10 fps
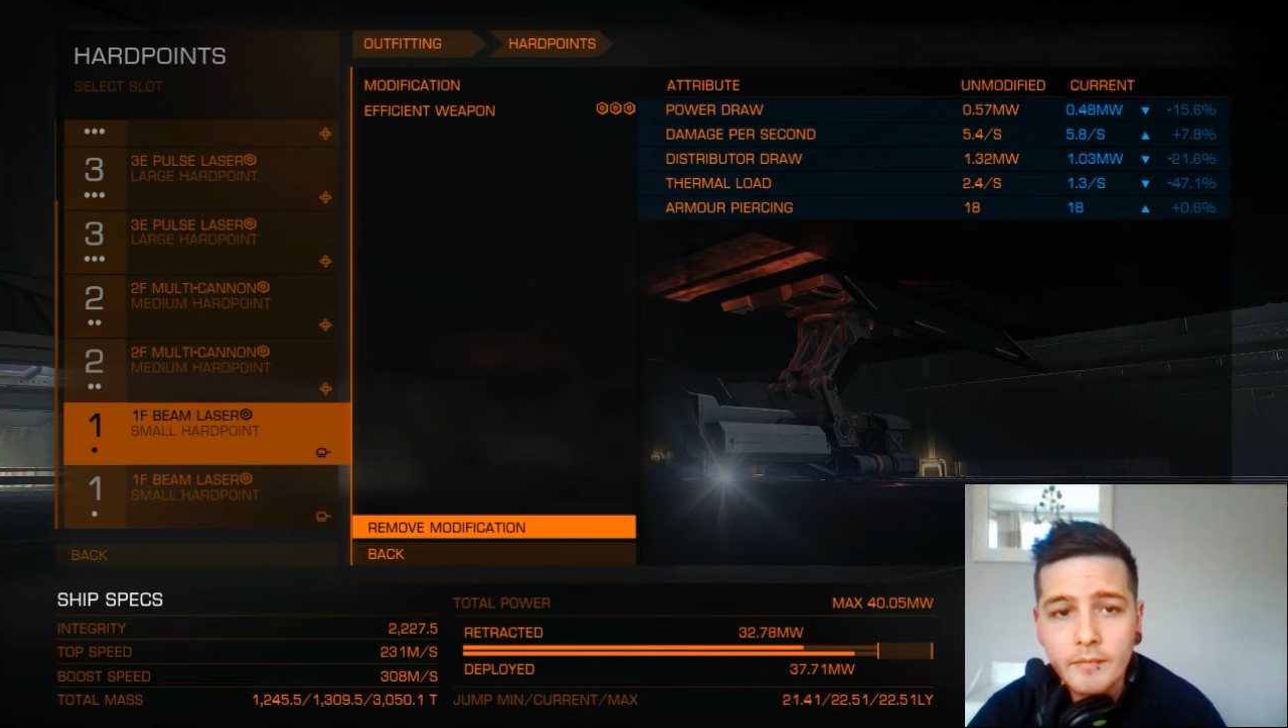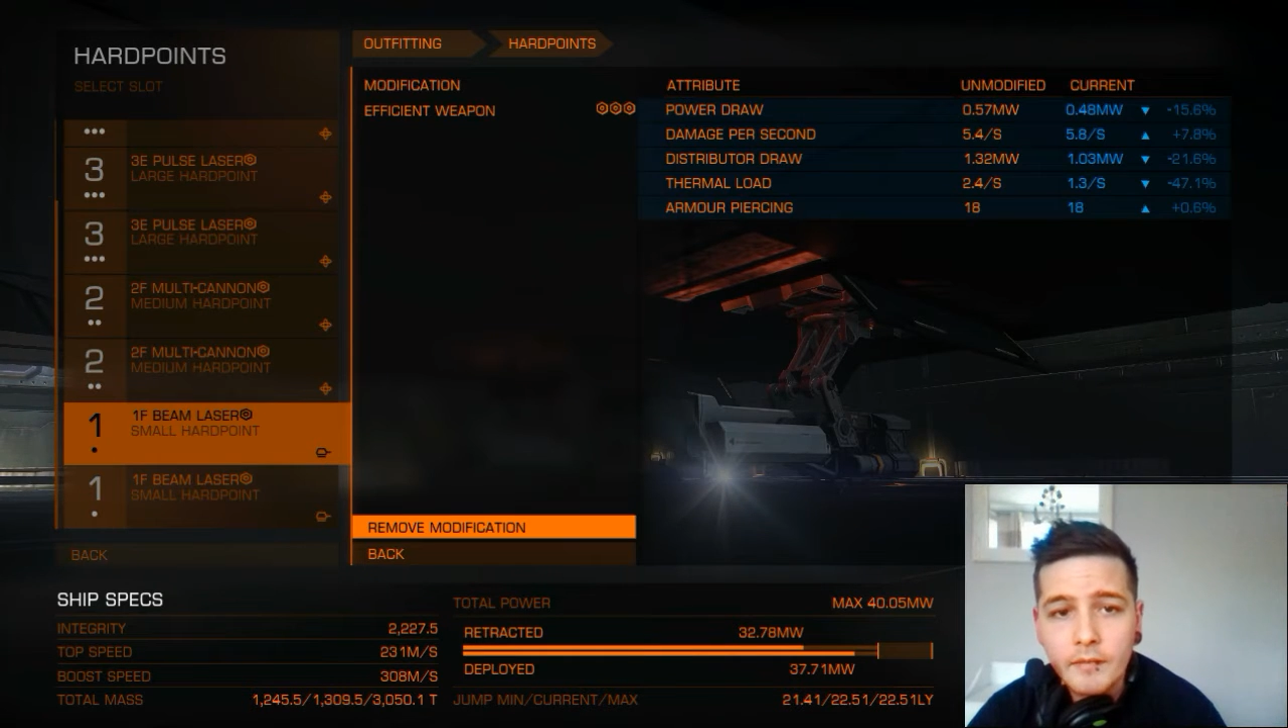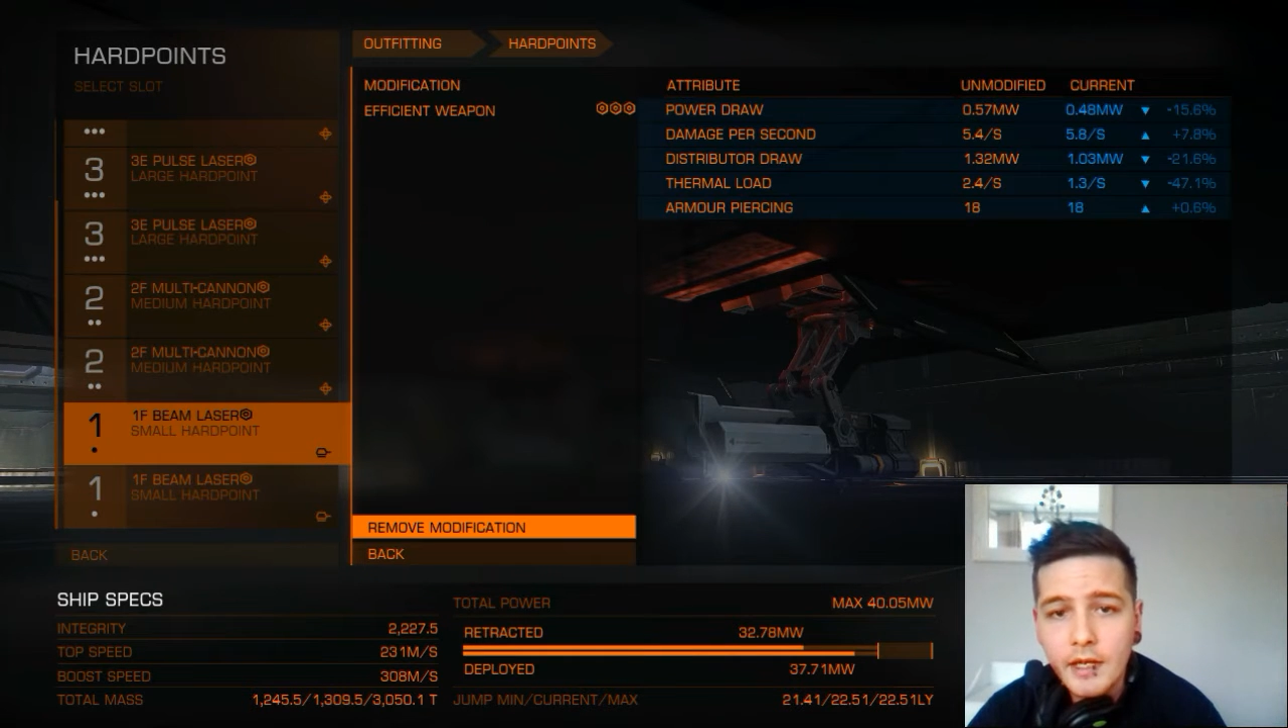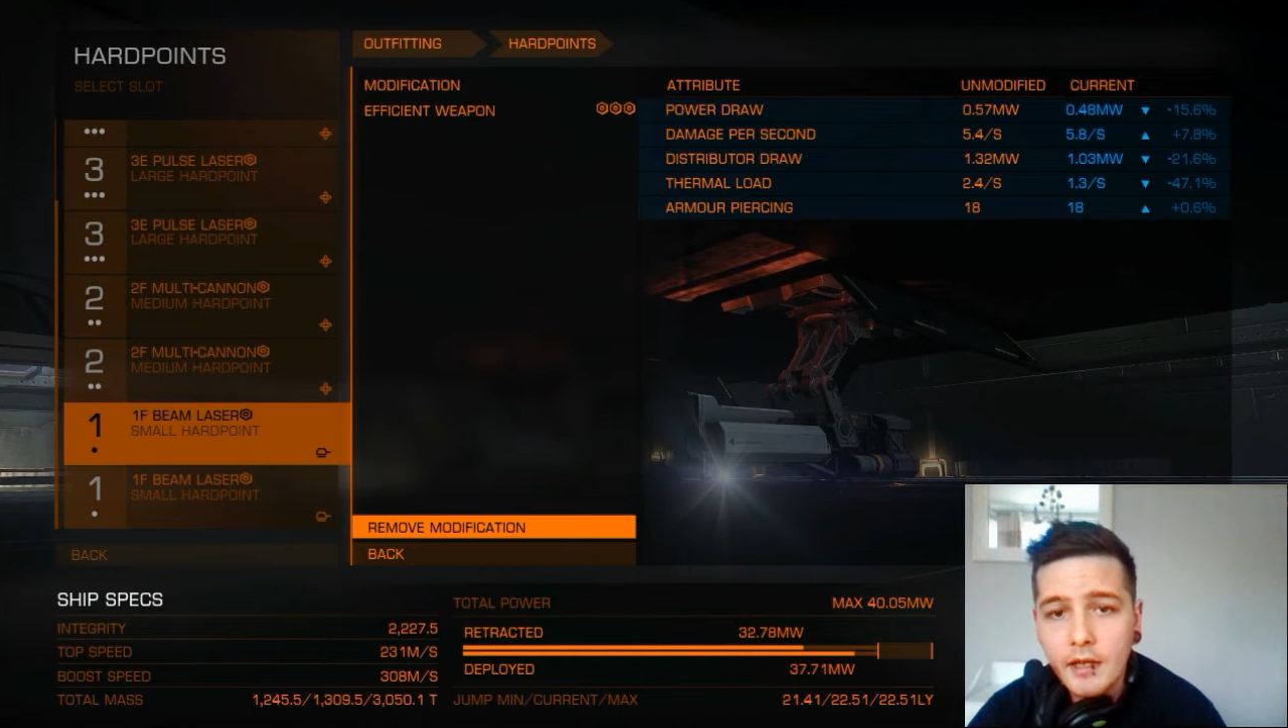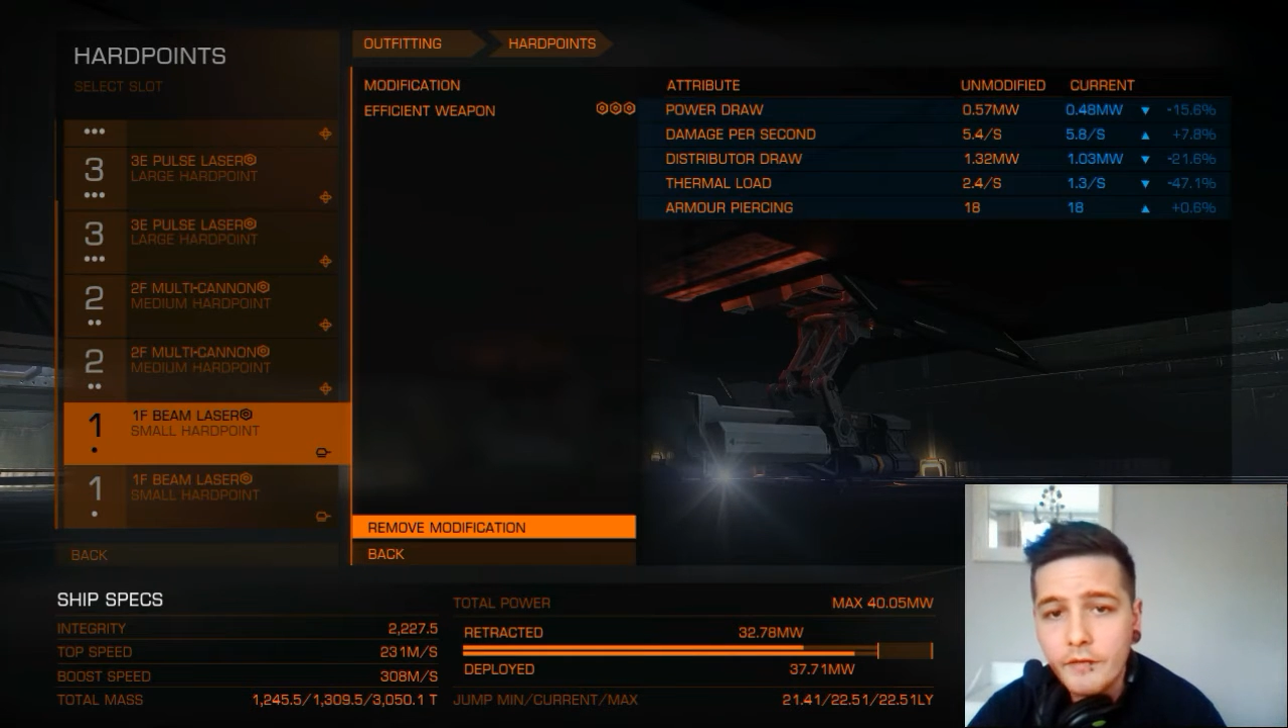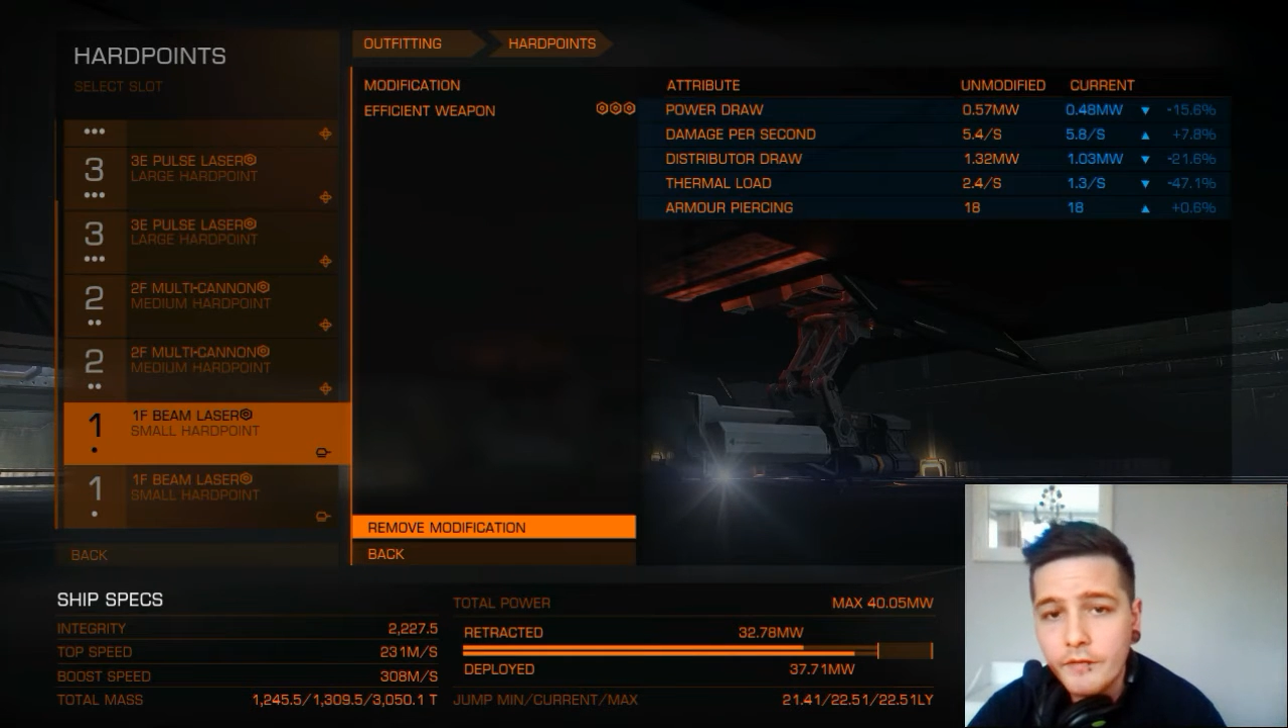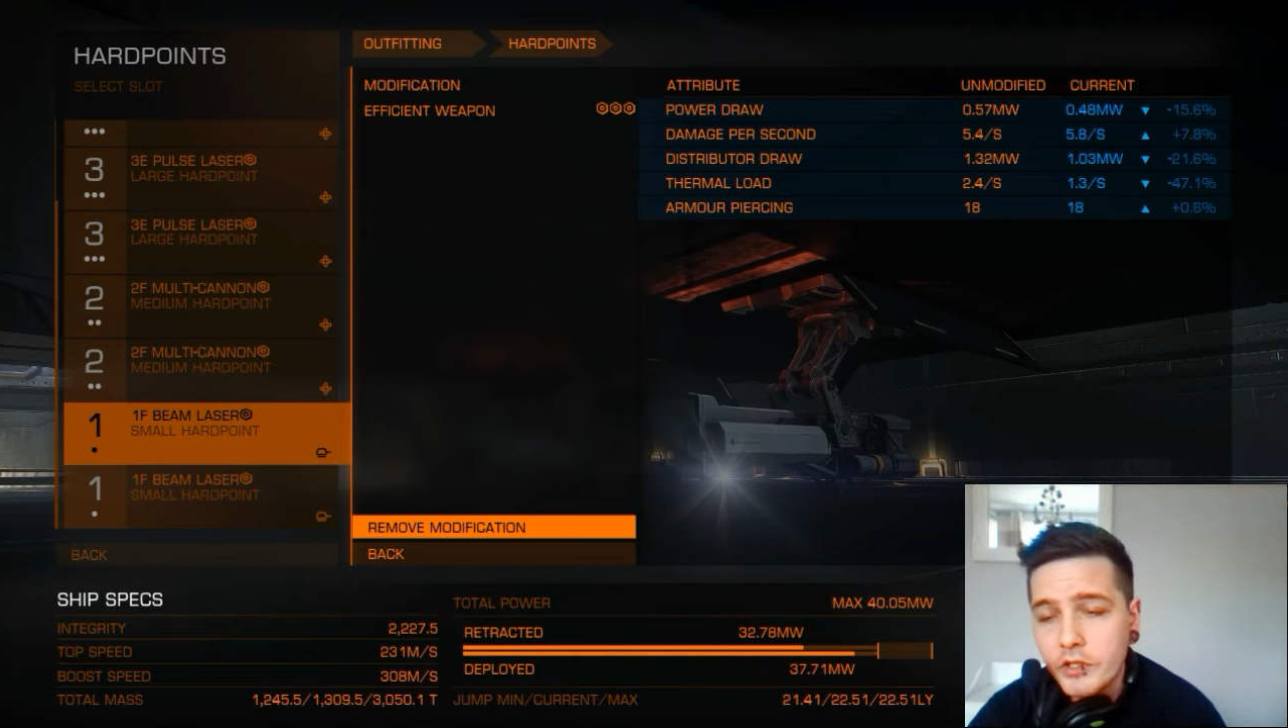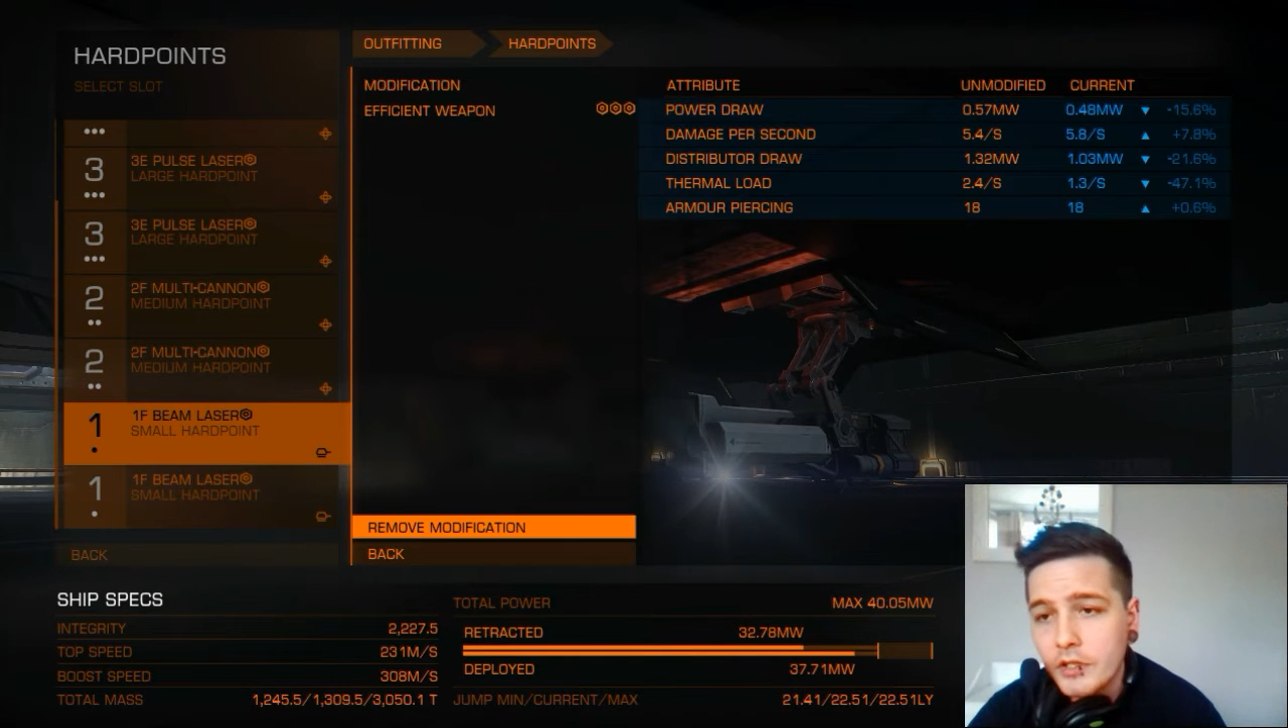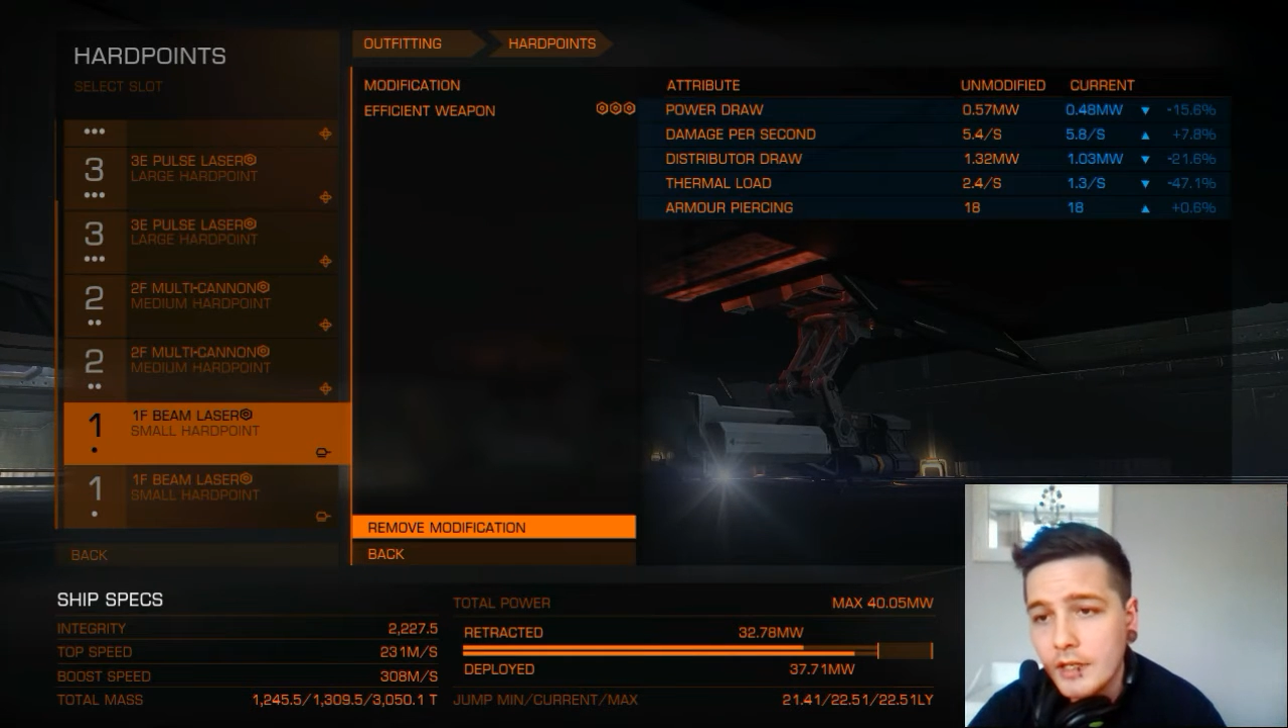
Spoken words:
Yeah, efficient